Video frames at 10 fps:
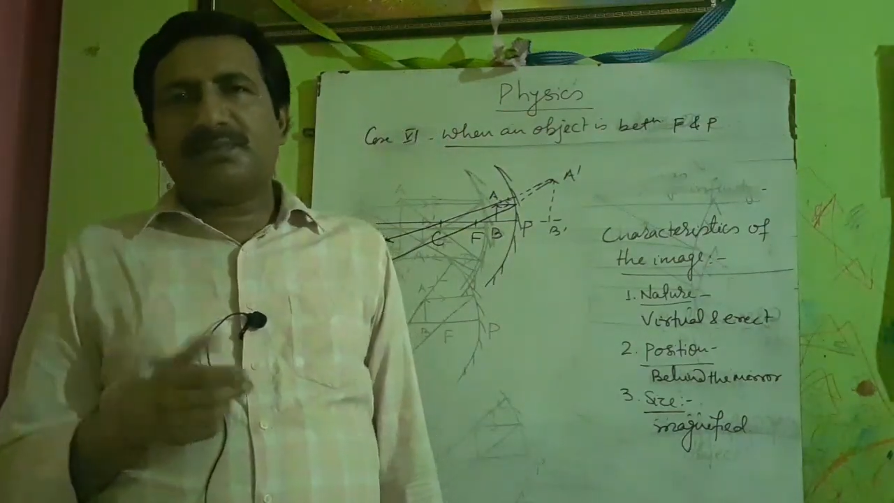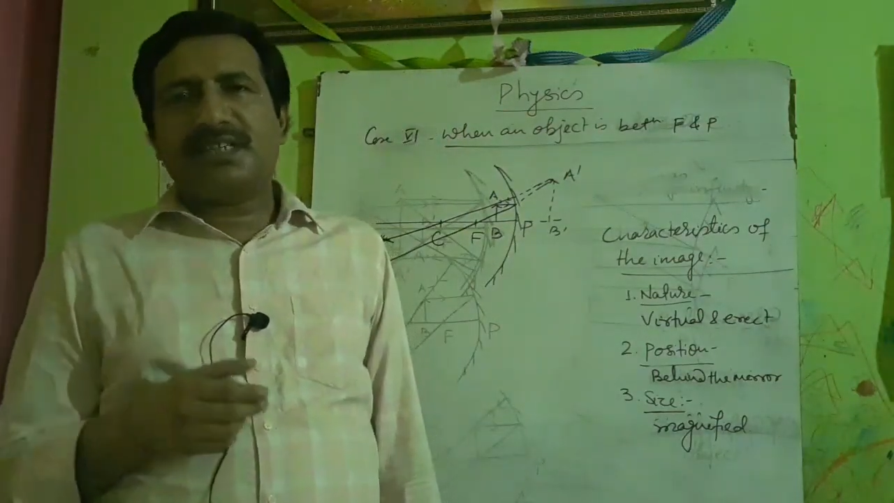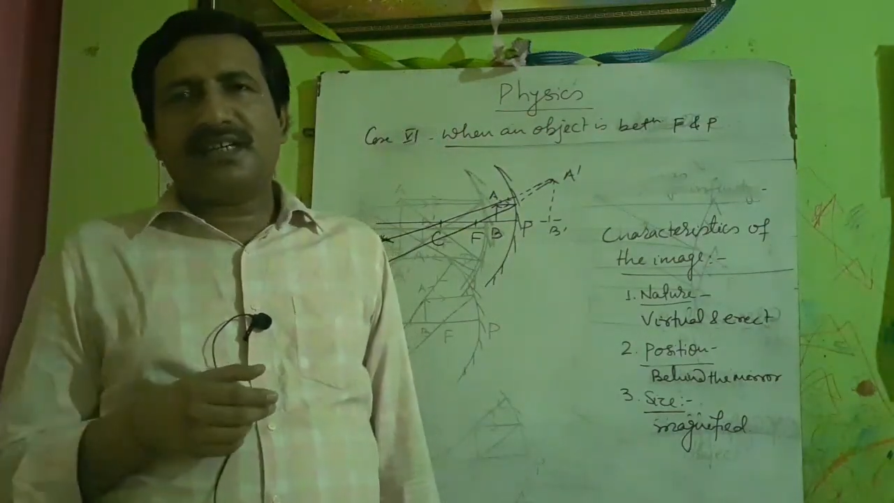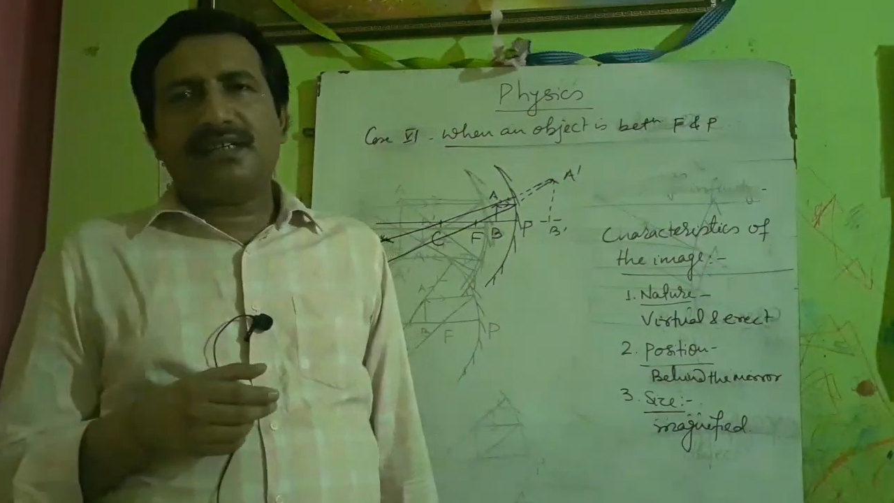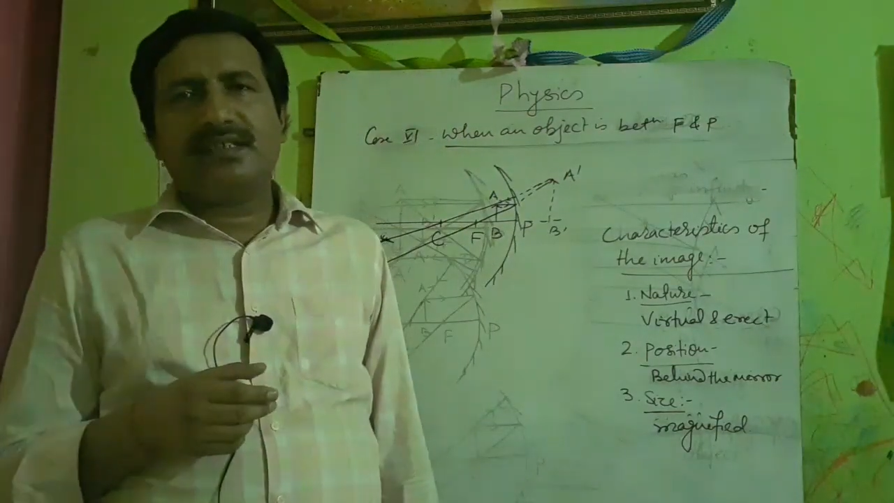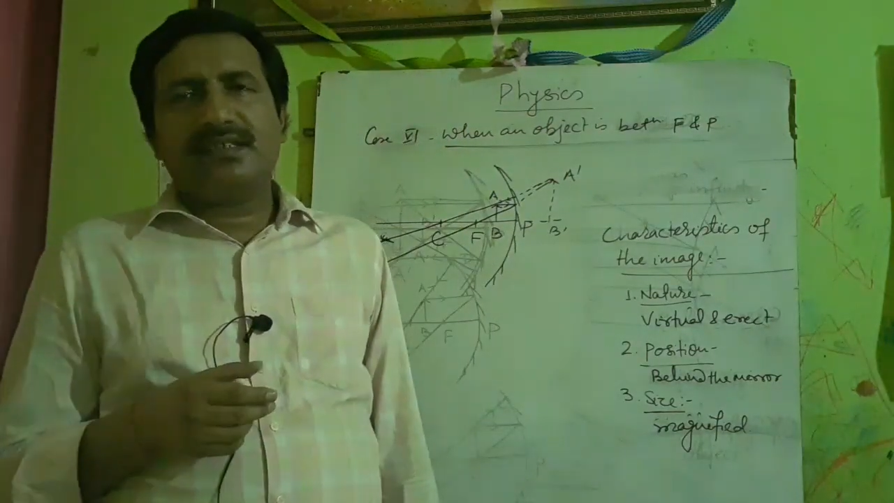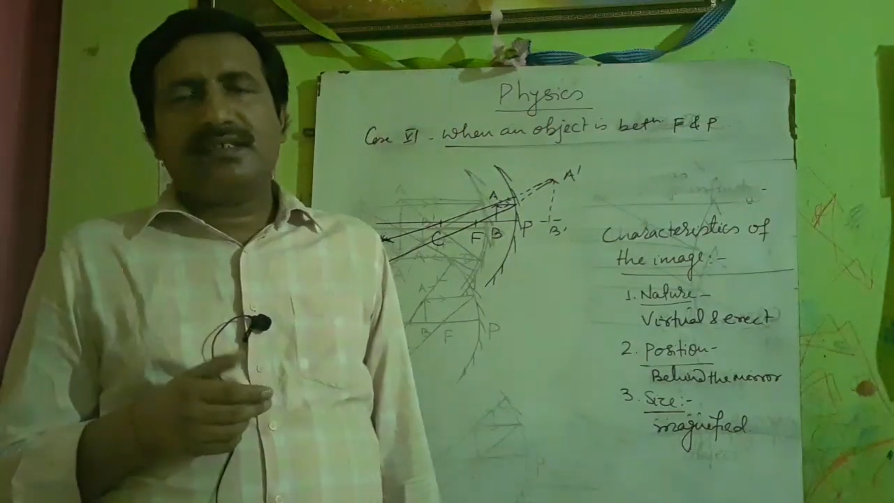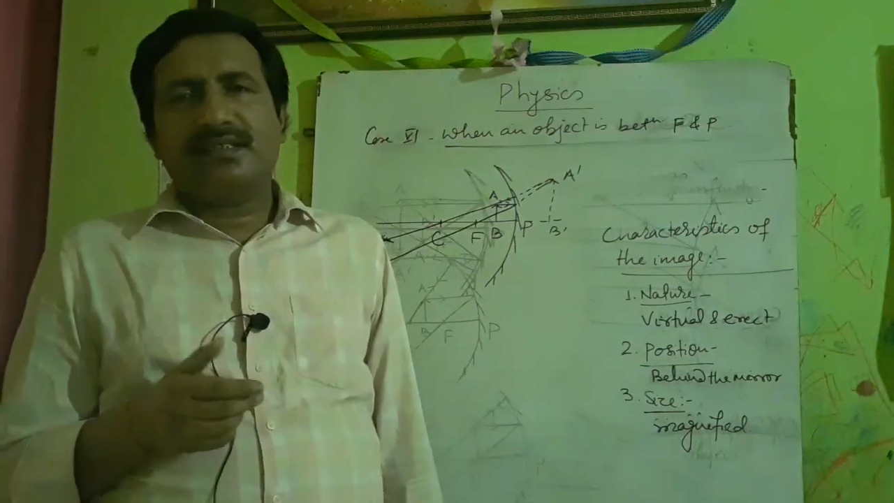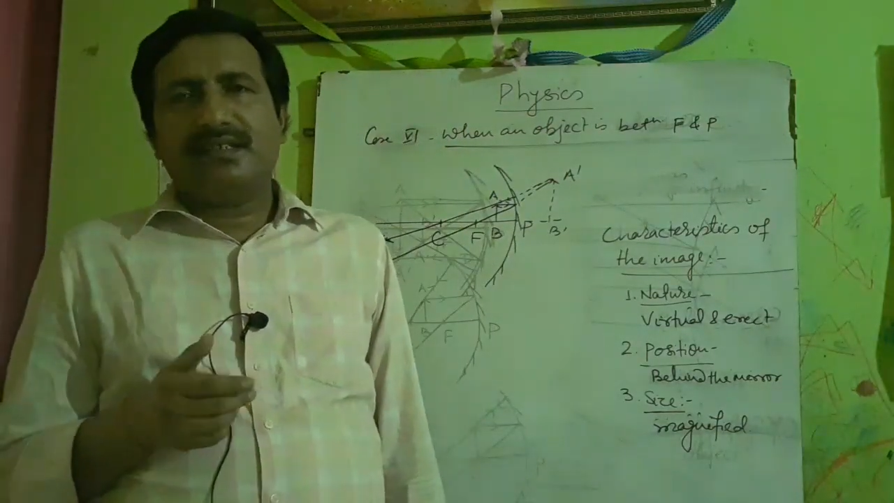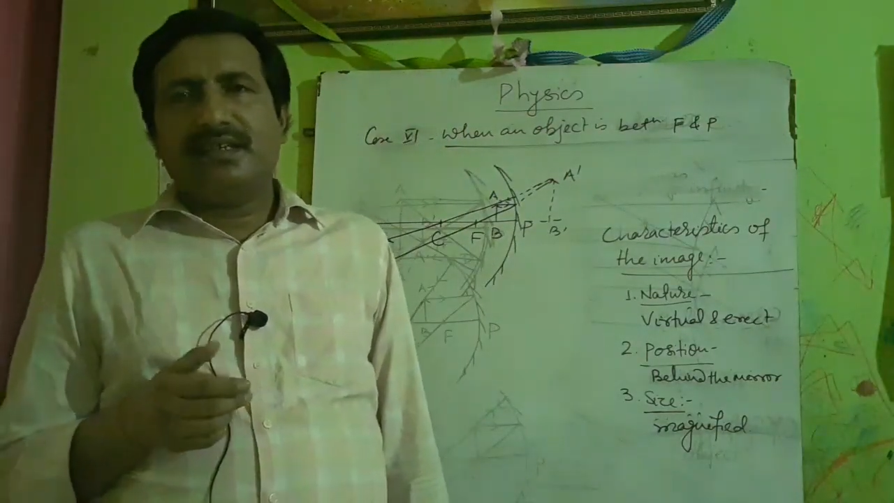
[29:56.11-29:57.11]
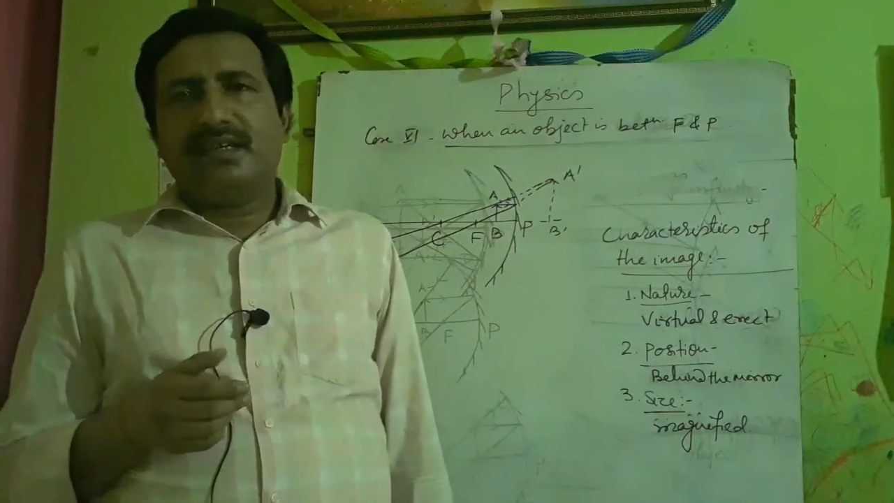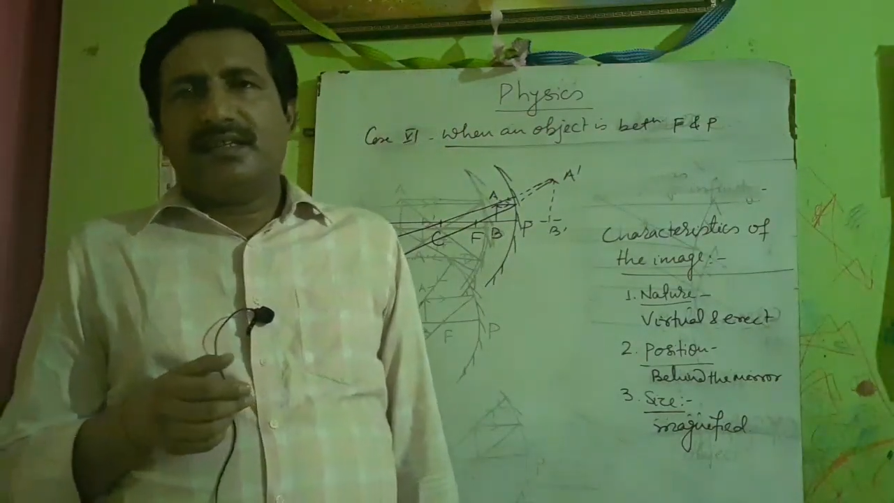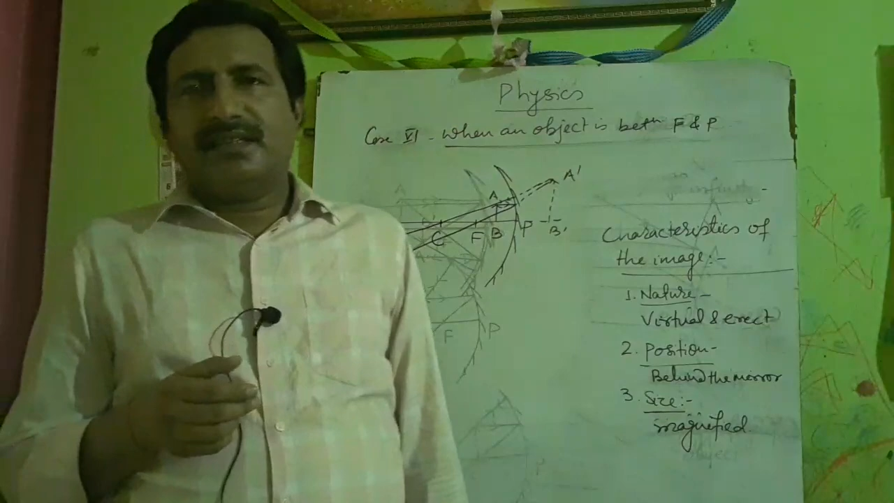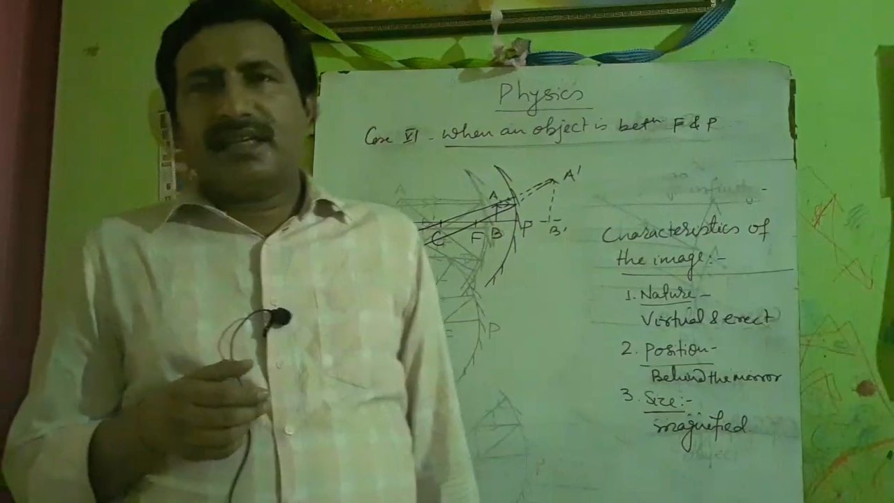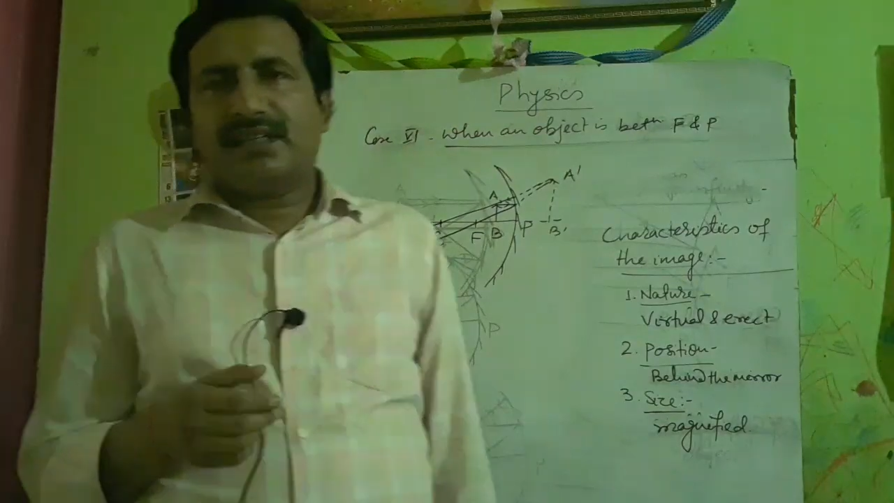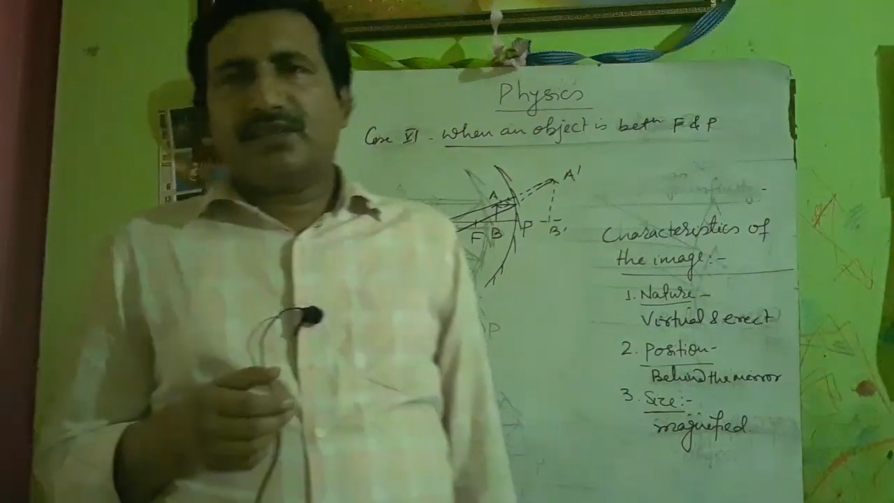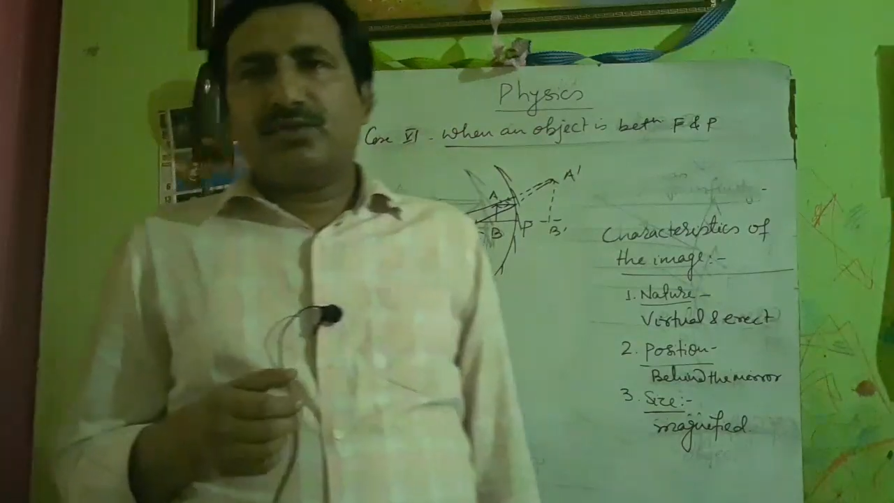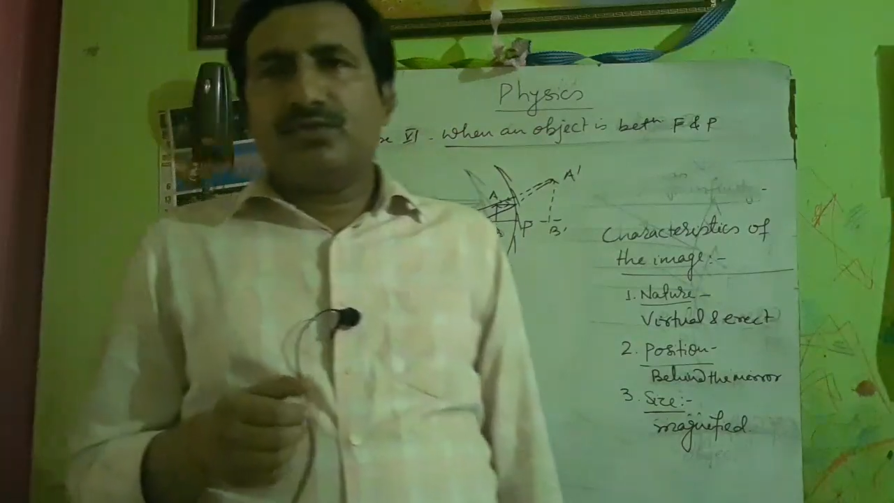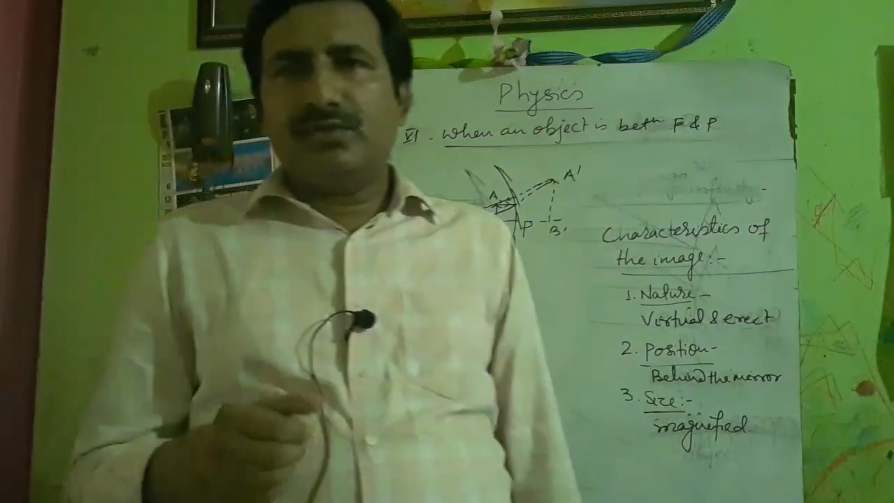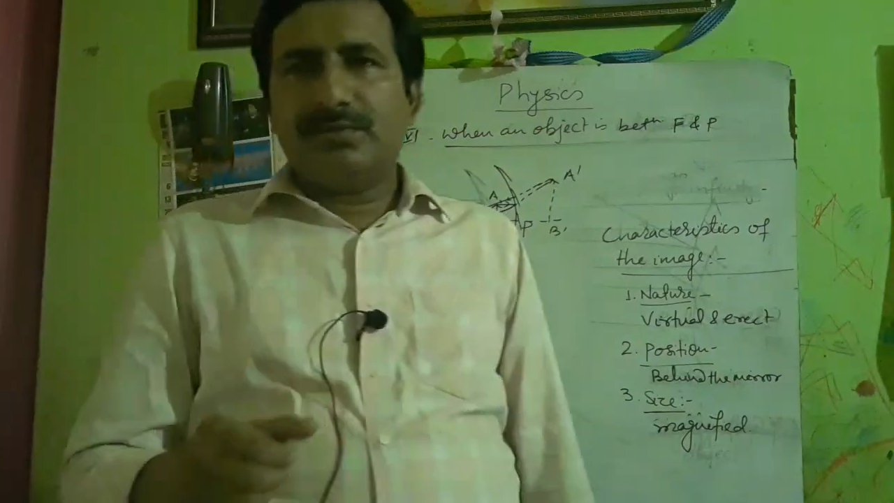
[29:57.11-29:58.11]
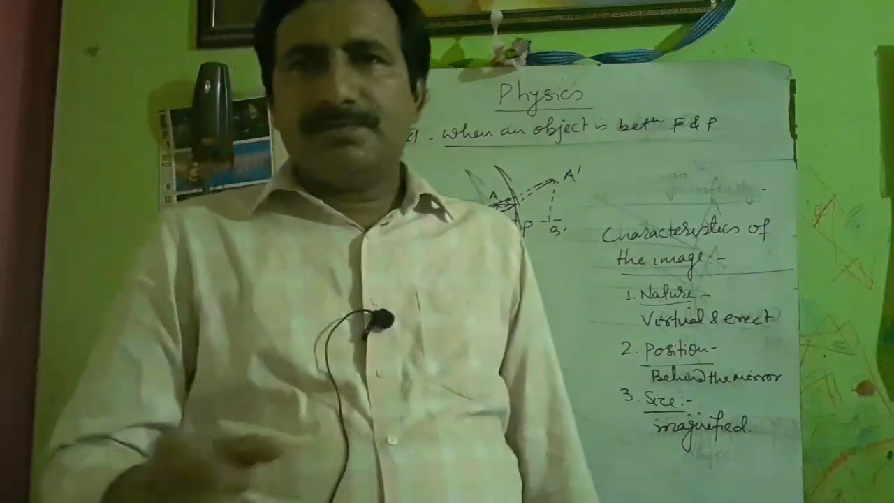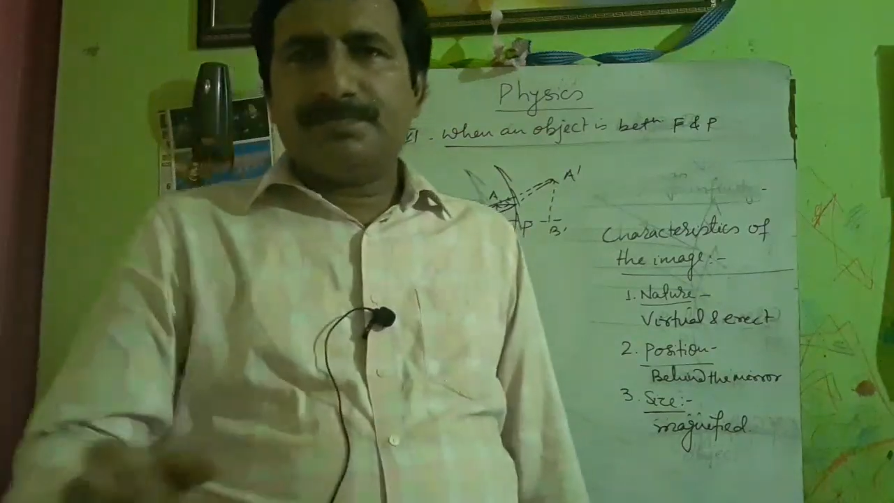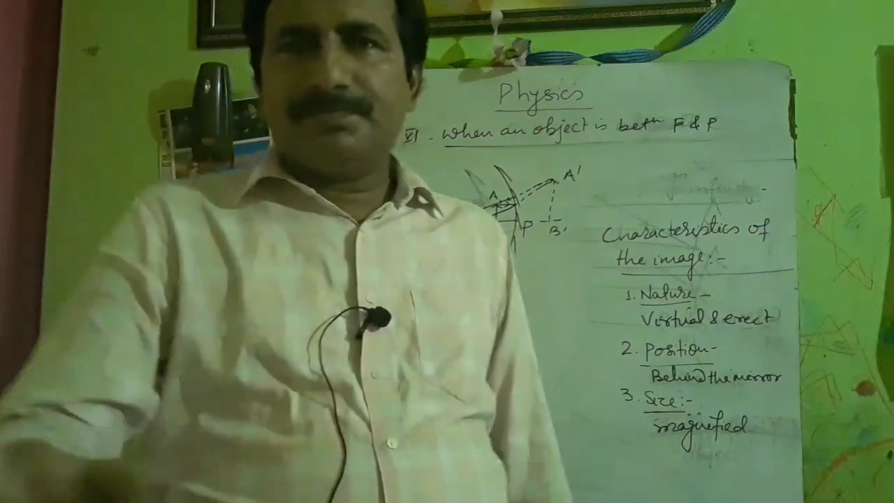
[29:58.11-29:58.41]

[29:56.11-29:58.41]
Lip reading: mirror. Thank you.